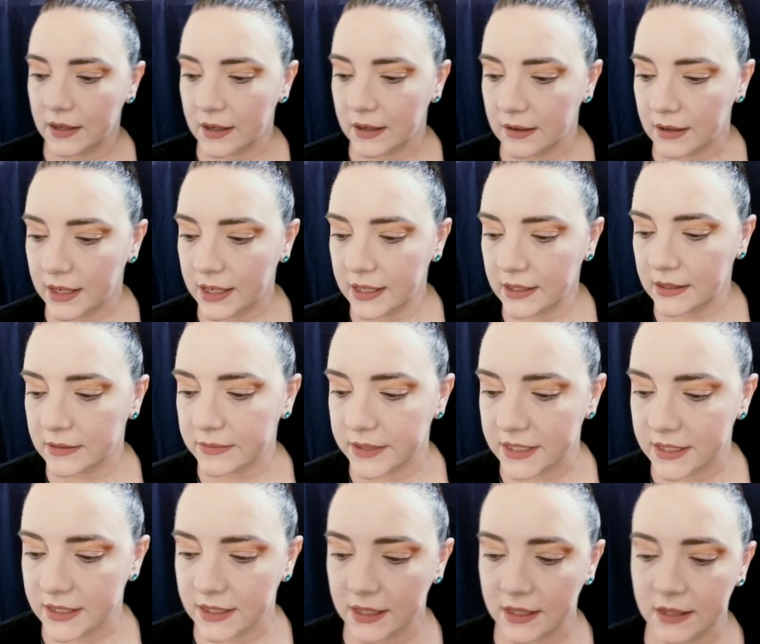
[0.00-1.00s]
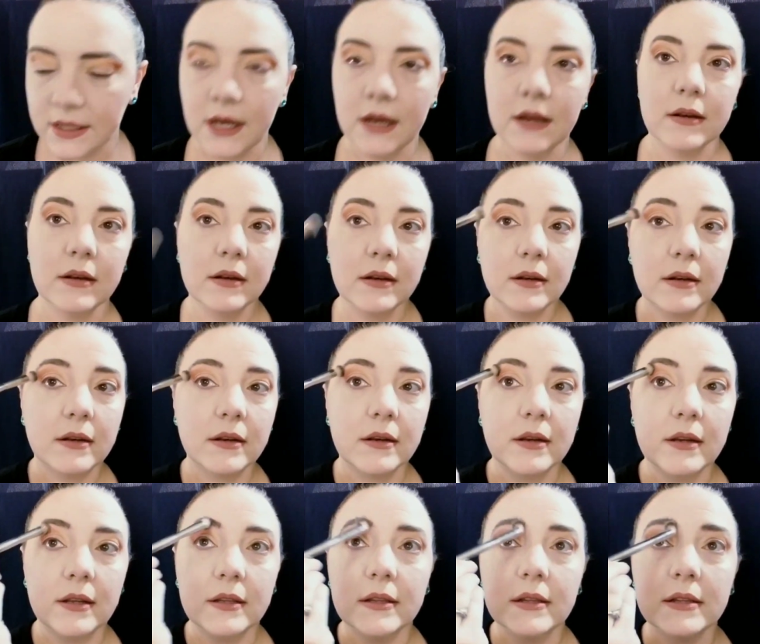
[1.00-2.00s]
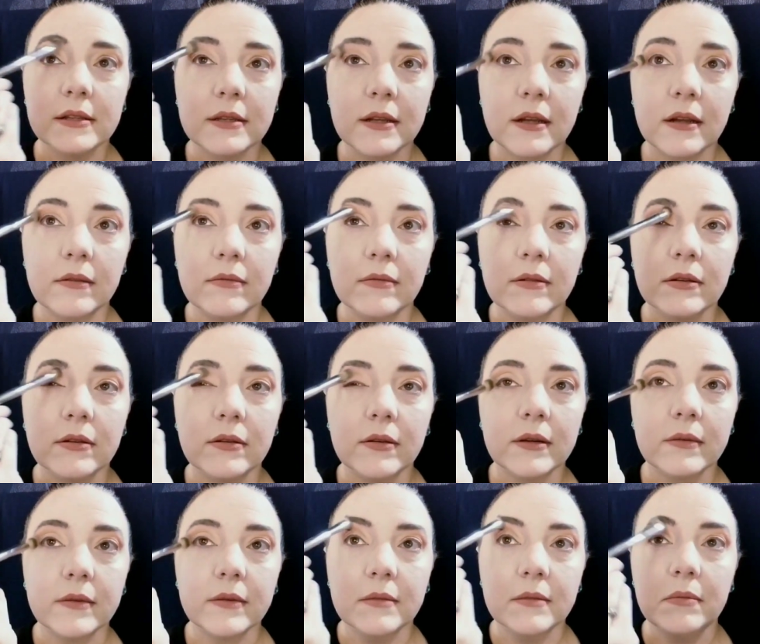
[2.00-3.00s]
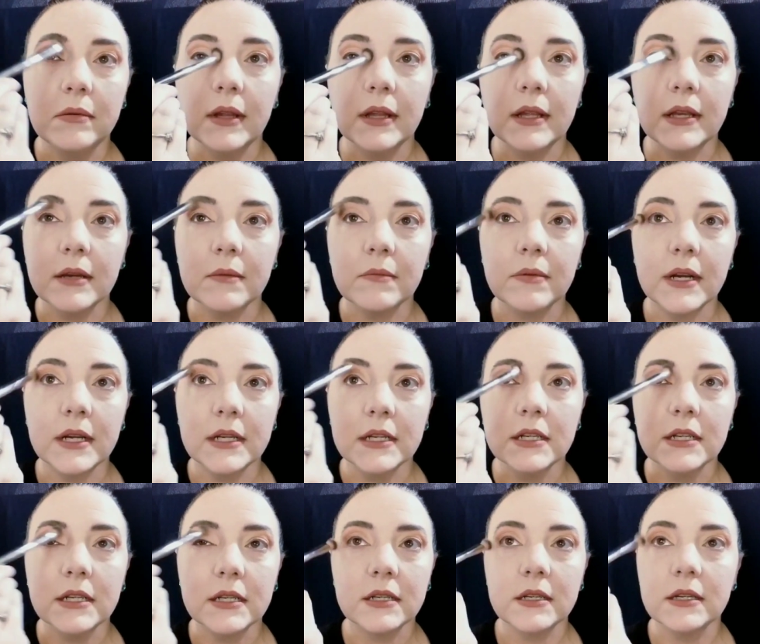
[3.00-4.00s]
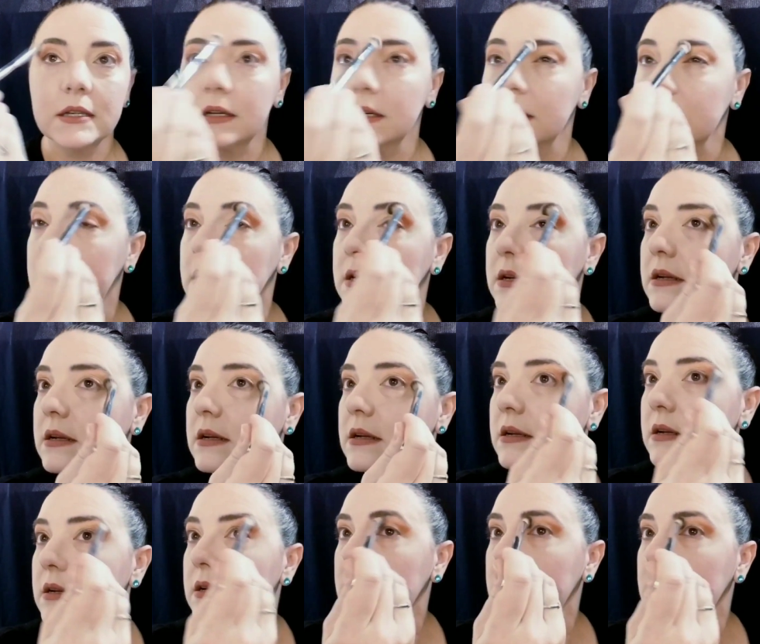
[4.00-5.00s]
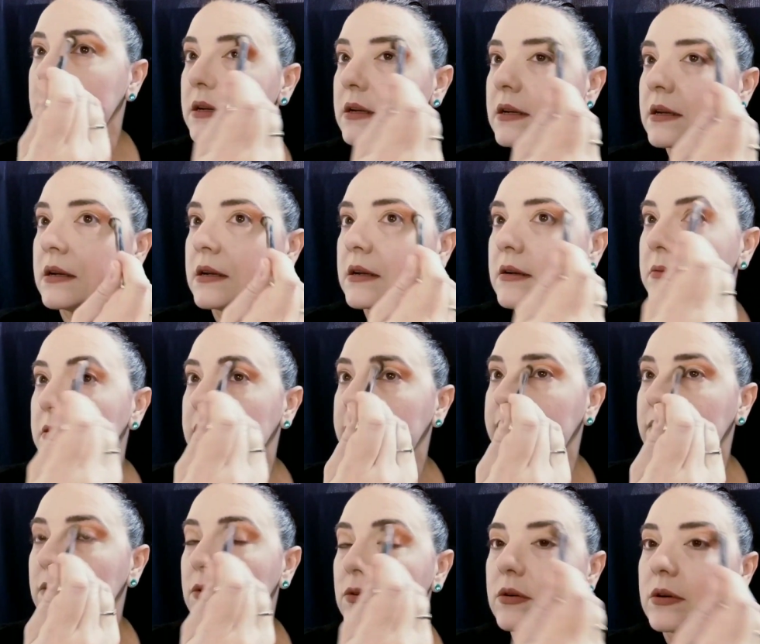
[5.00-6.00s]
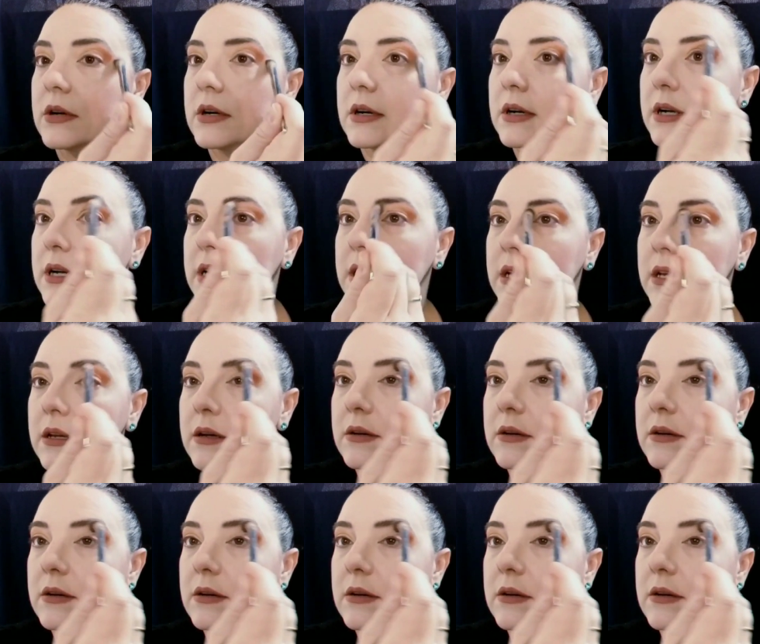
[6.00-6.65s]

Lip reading: All right, let me just hit this all real quick with a blending brush before I